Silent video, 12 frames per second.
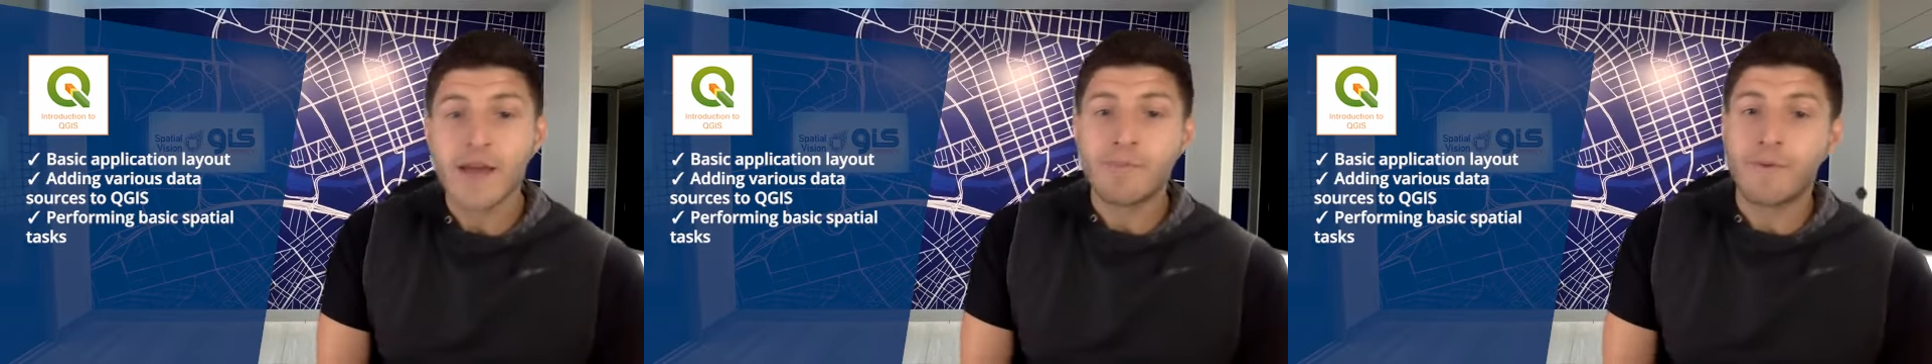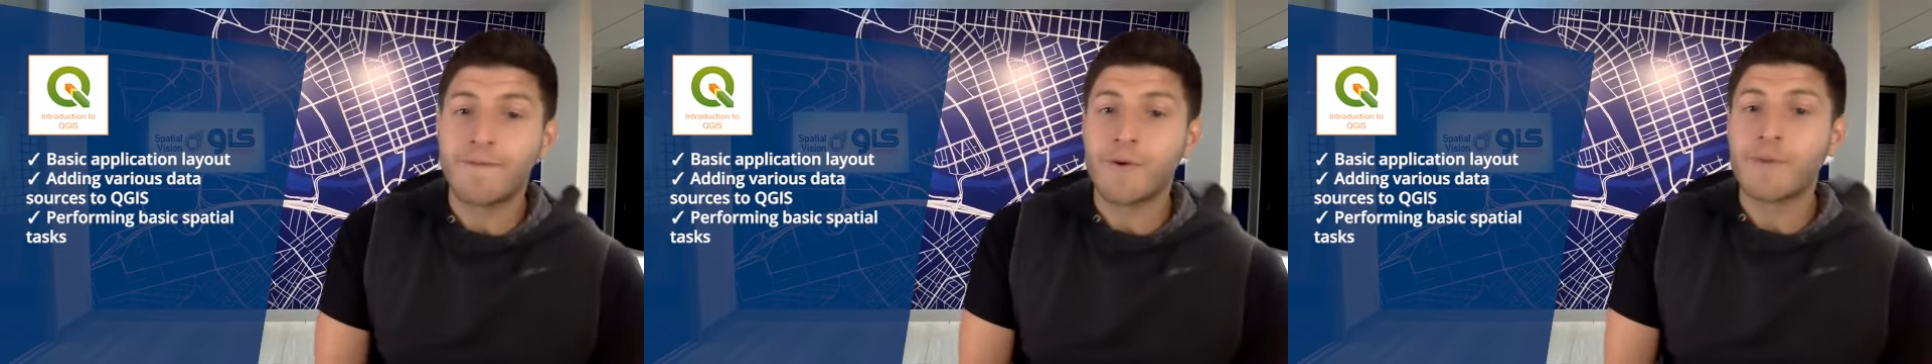
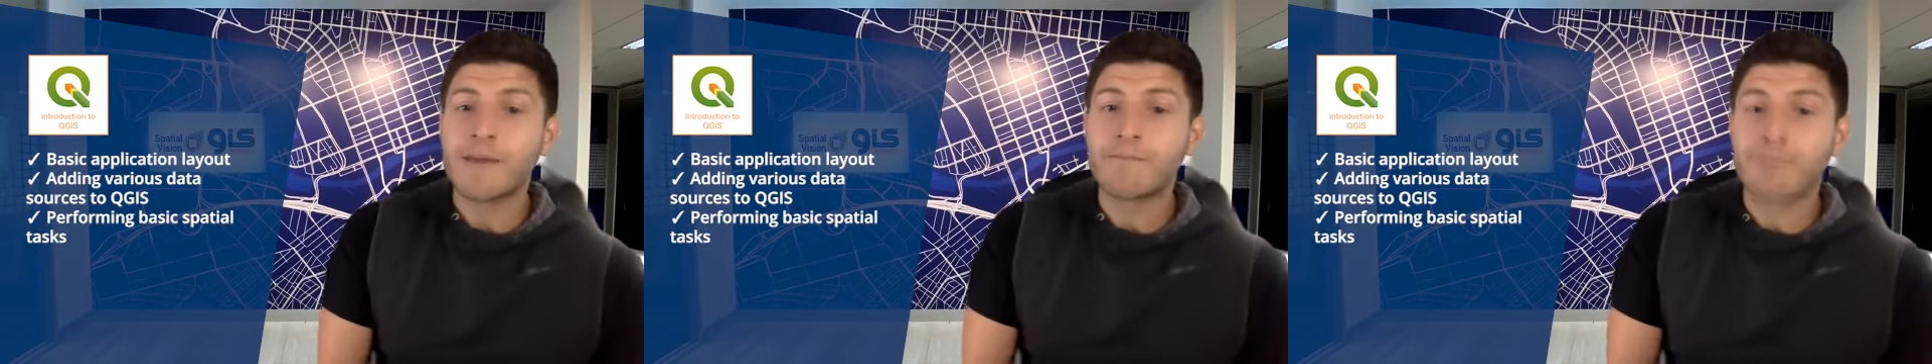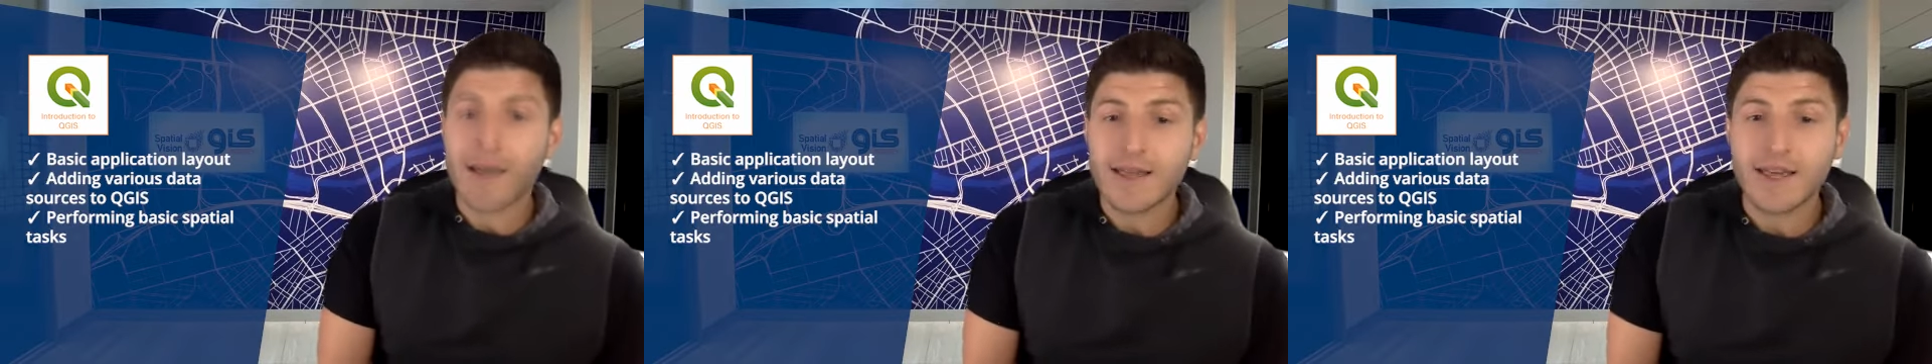performing
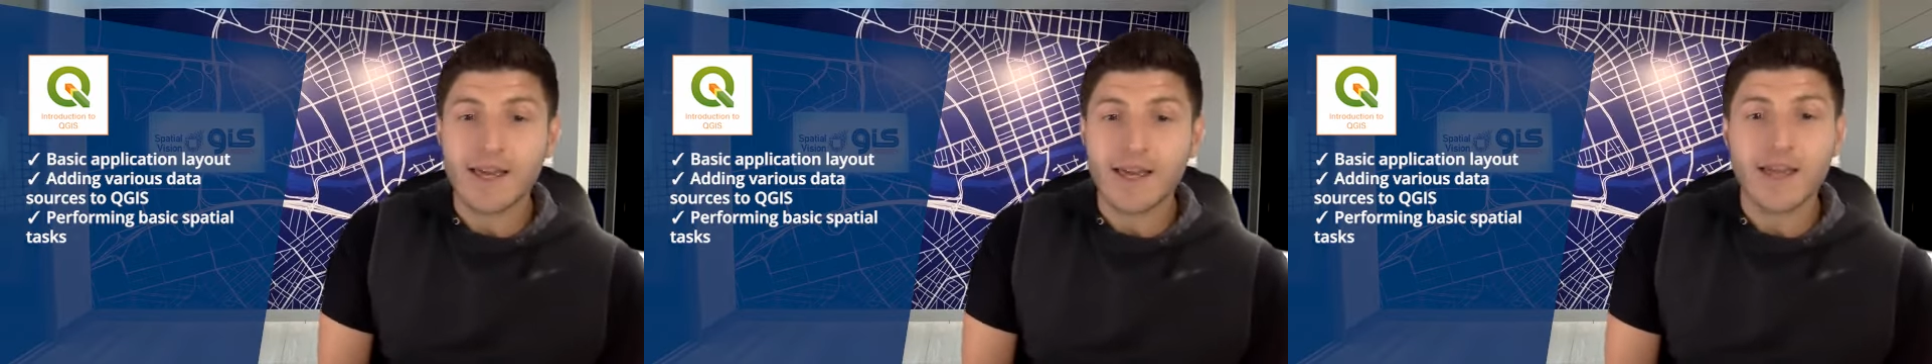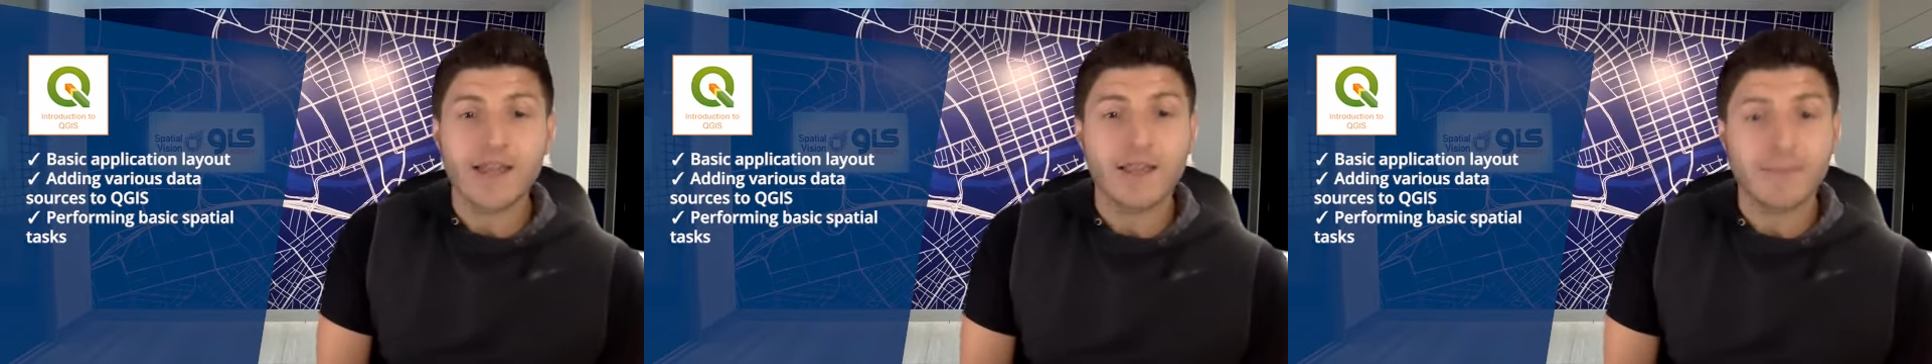
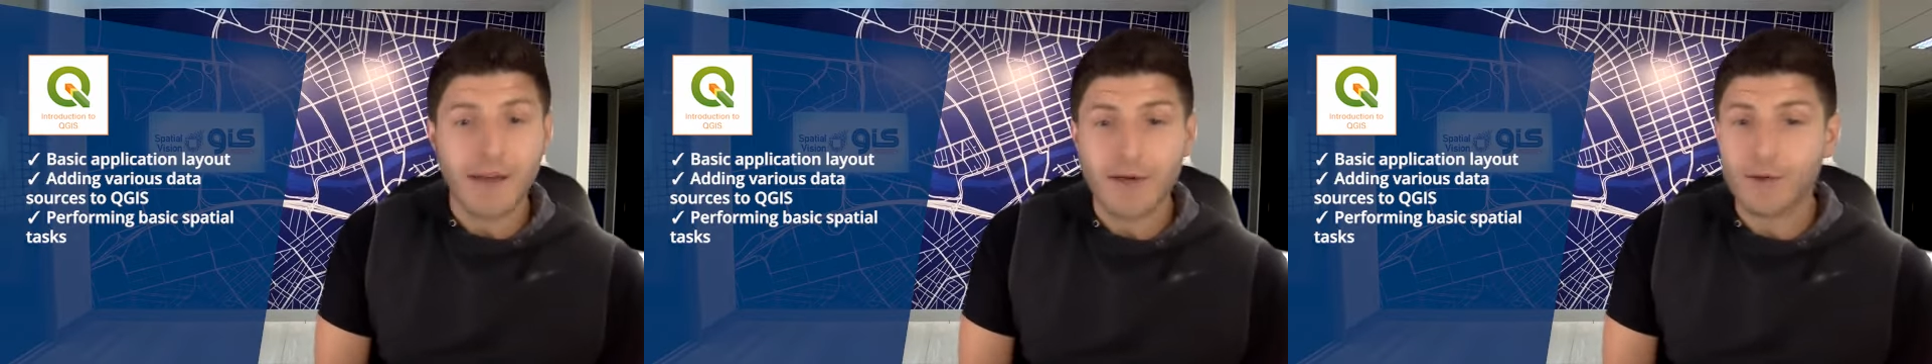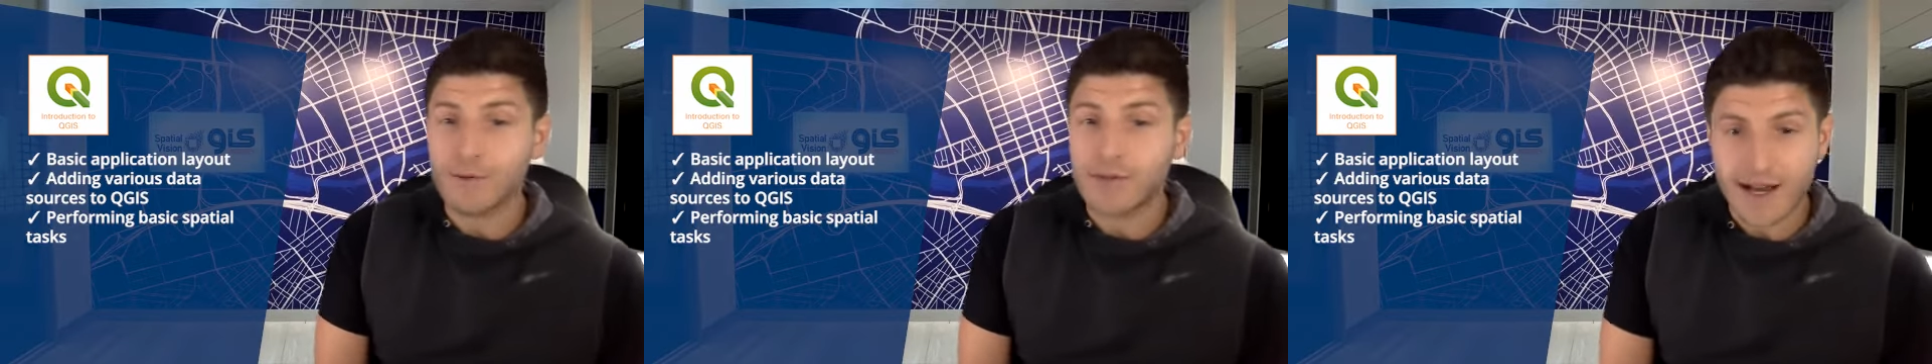basic
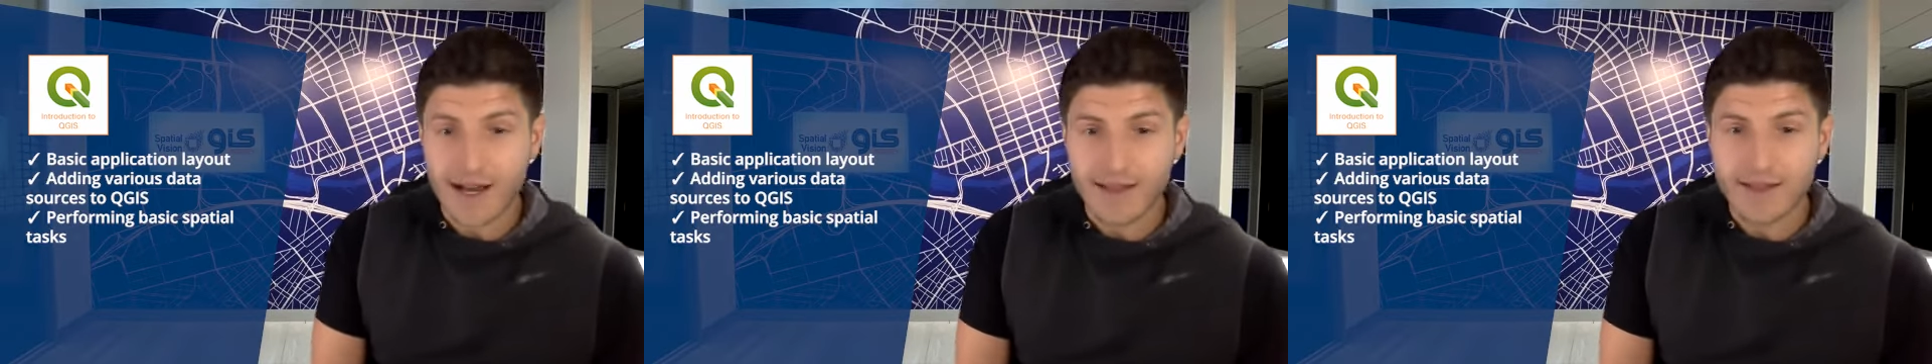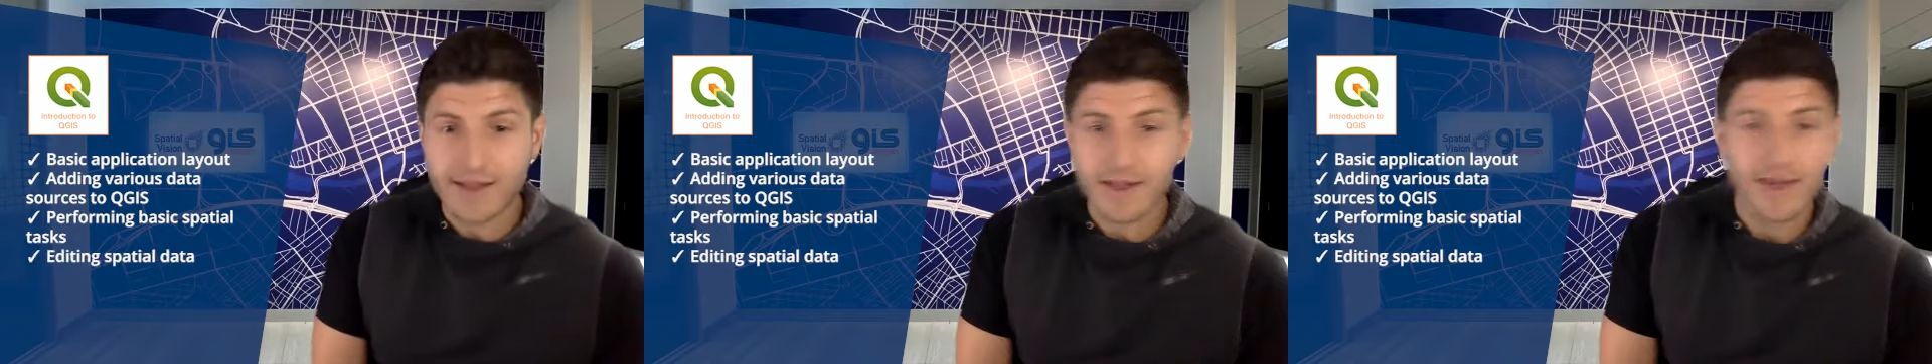spatial tasks,